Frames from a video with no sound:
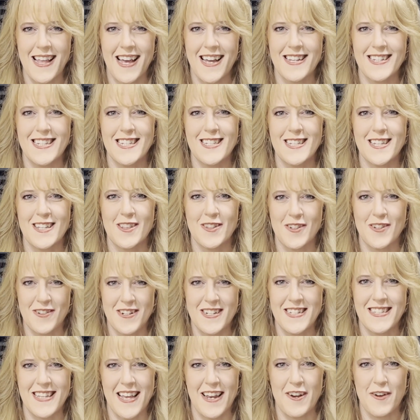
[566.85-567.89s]
Huntington Learning
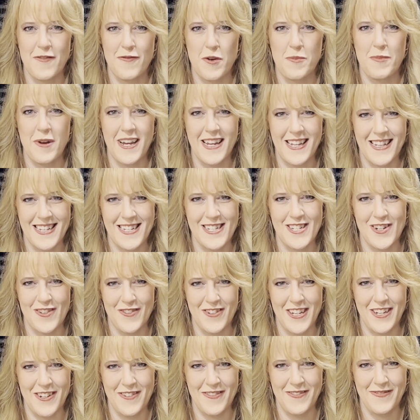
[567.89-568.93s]
Center for bringing this show to you.